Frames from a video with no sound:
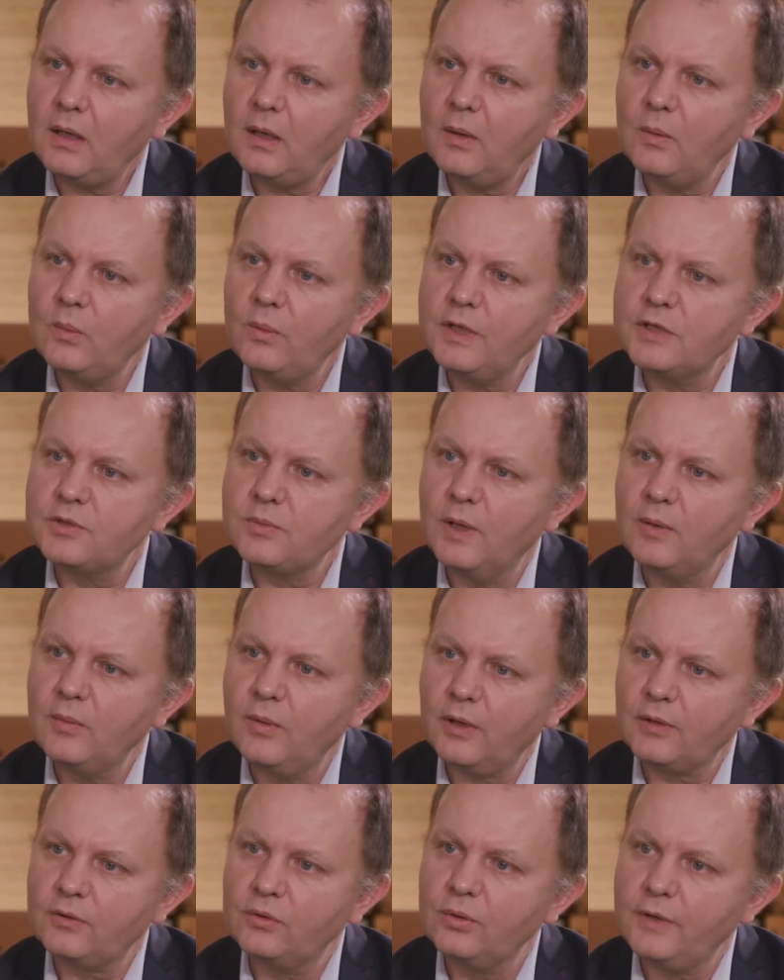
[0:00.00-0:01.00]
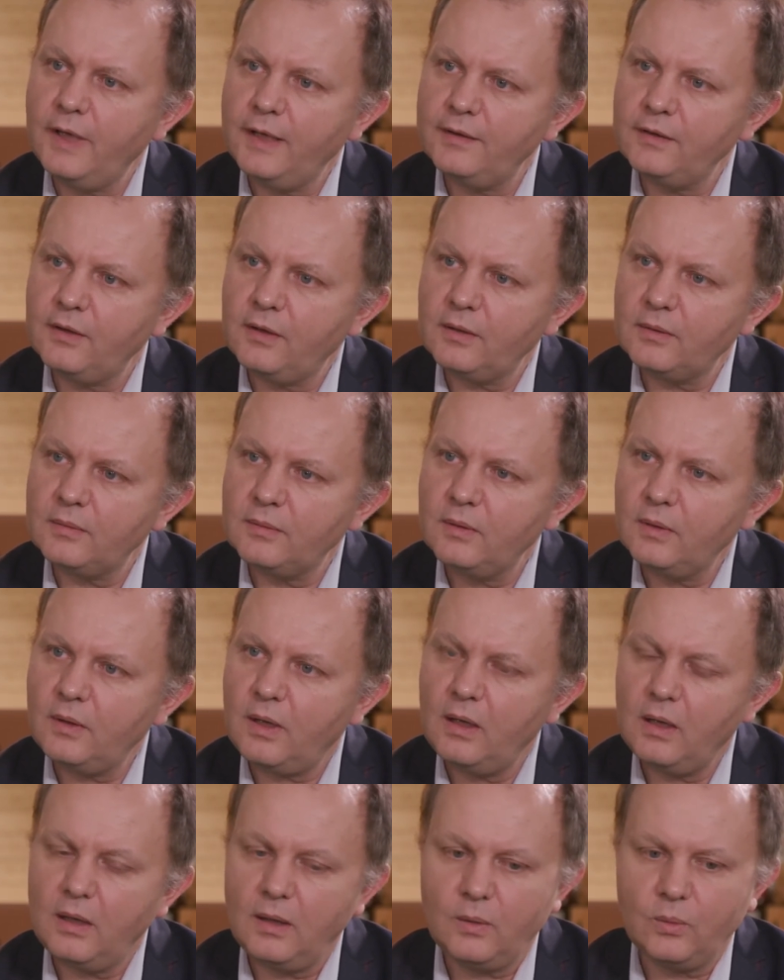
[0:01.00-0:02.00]
which will work together
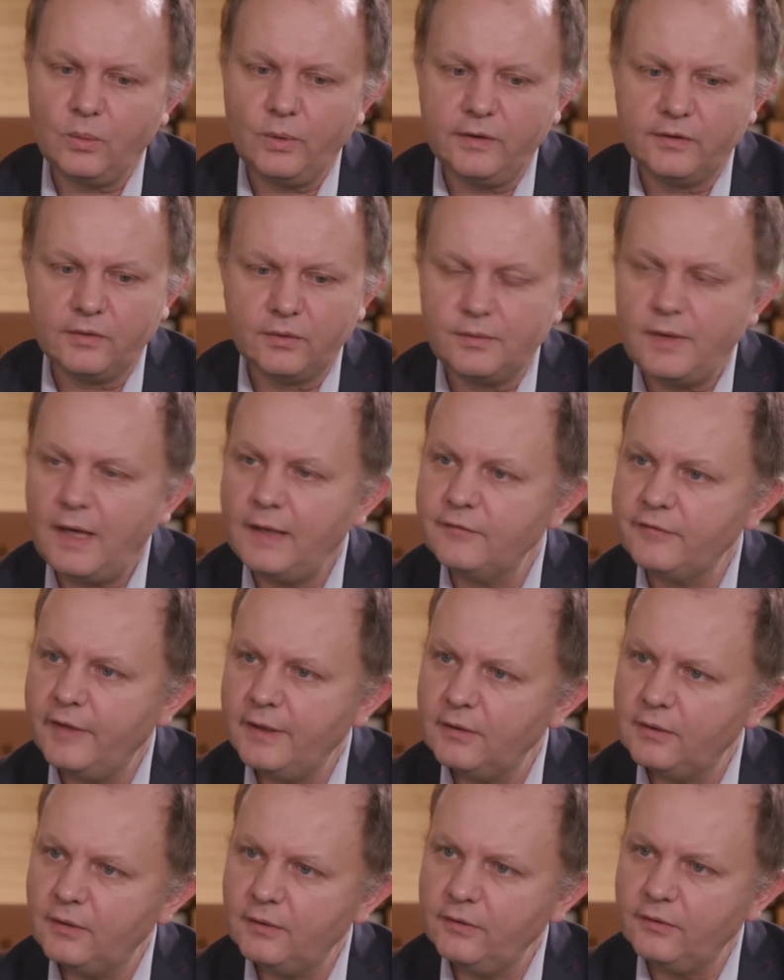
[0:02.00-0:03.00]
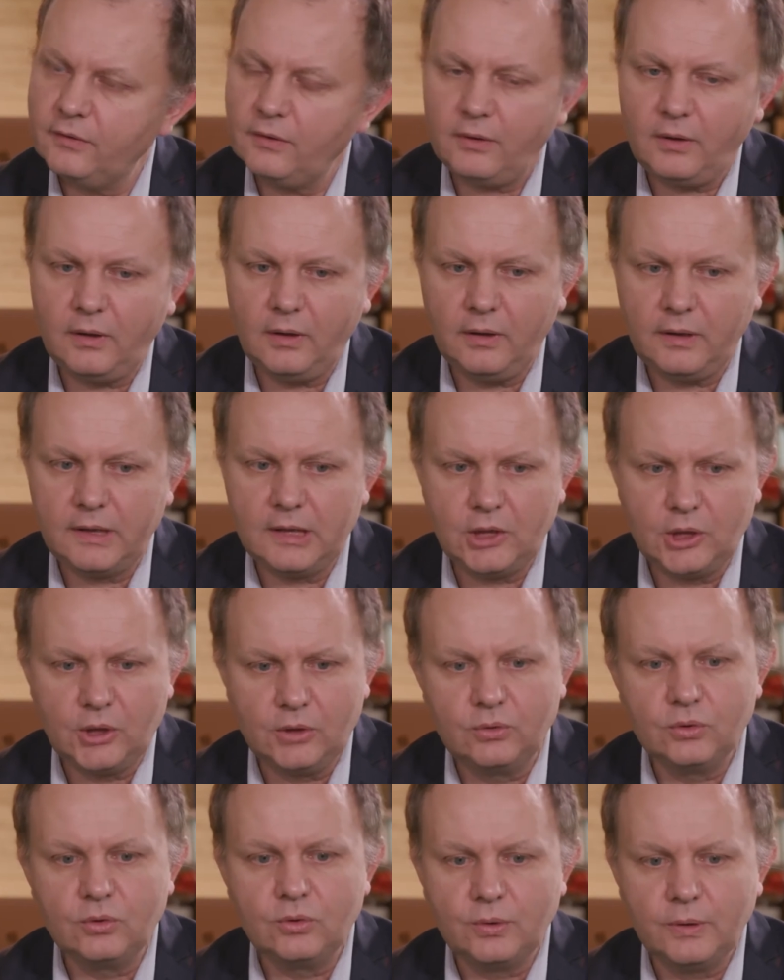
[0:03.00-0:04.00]
with the RAN vendors in order
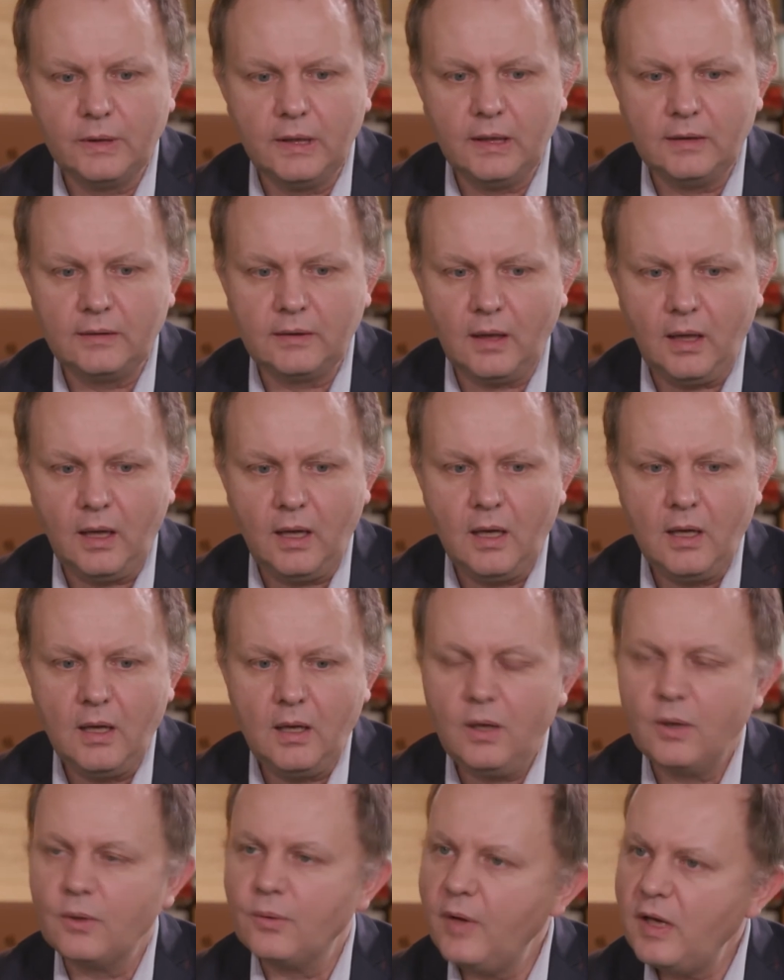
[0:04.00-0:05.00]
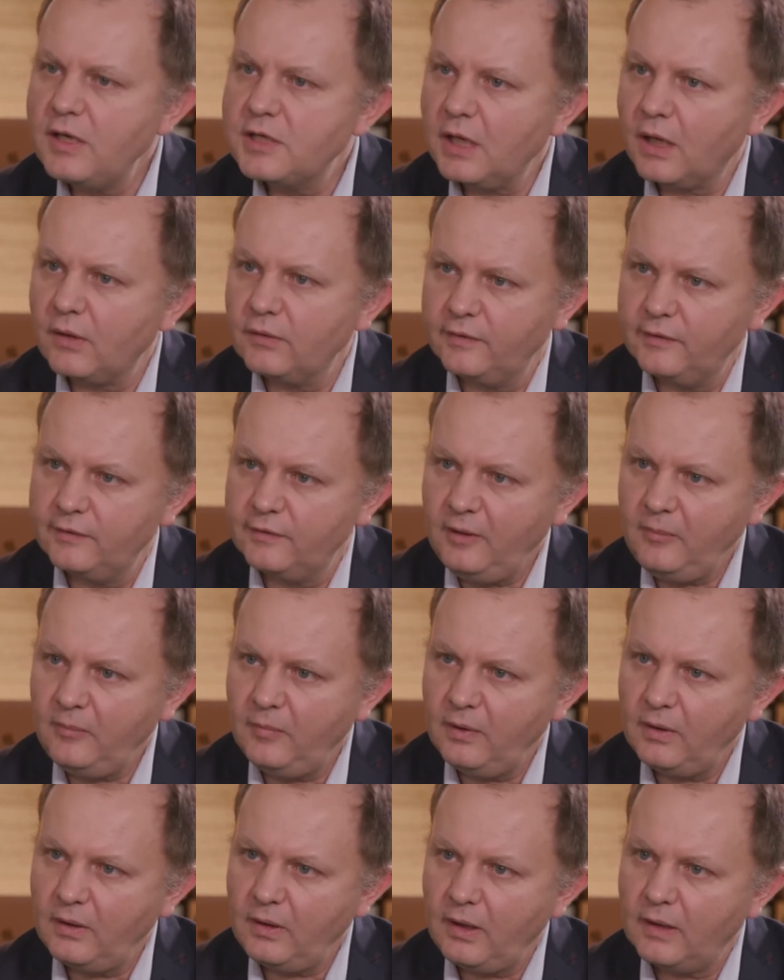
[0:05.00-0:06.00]
to create a rich
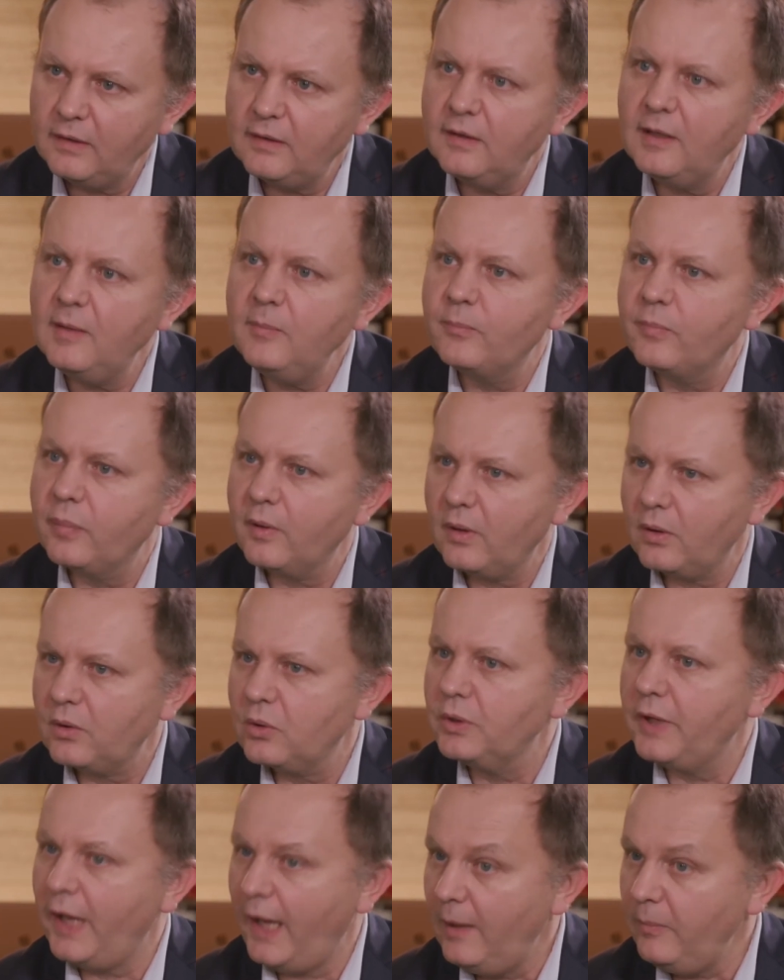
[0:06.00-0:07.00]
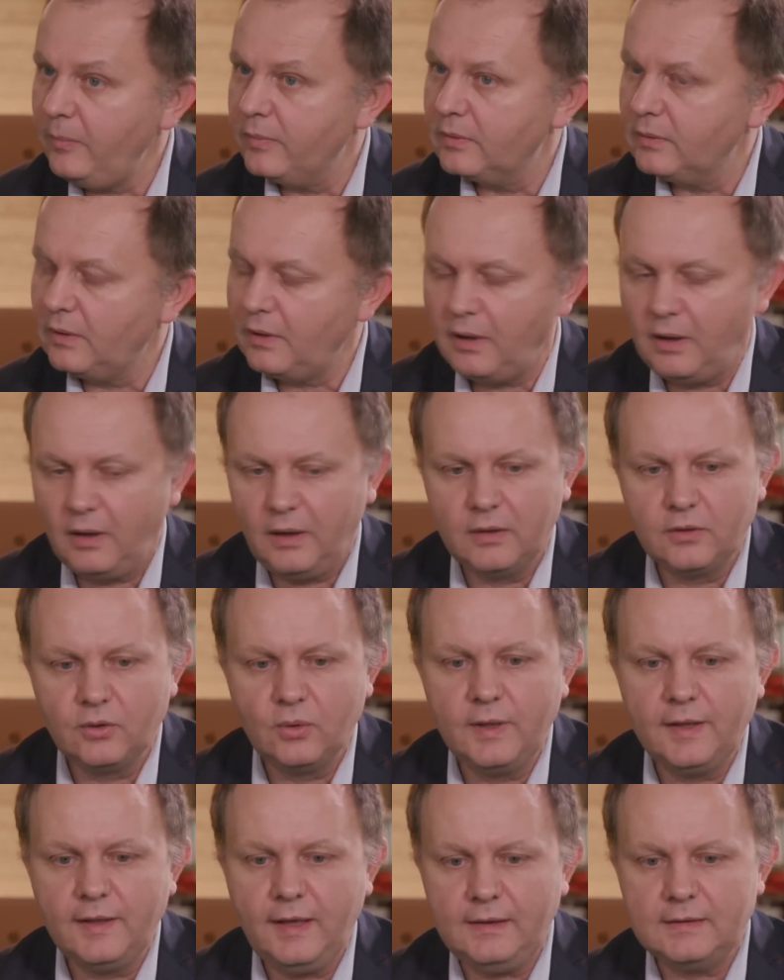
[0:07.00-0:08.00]
ecosystem, and TIP could help
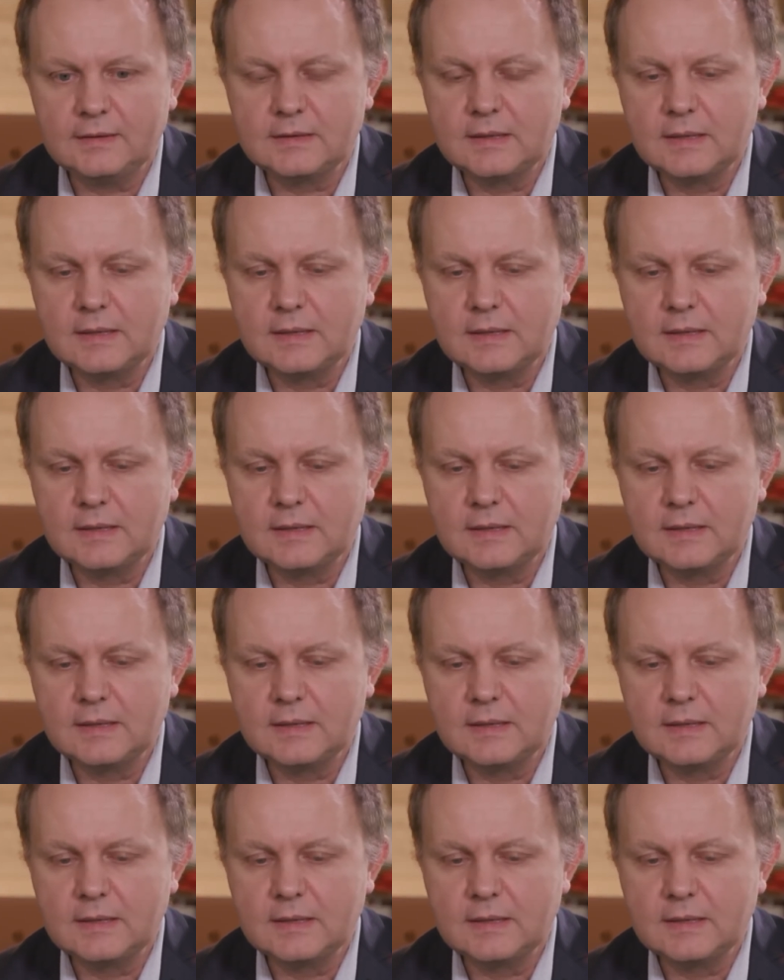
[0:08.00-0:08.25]
doing that.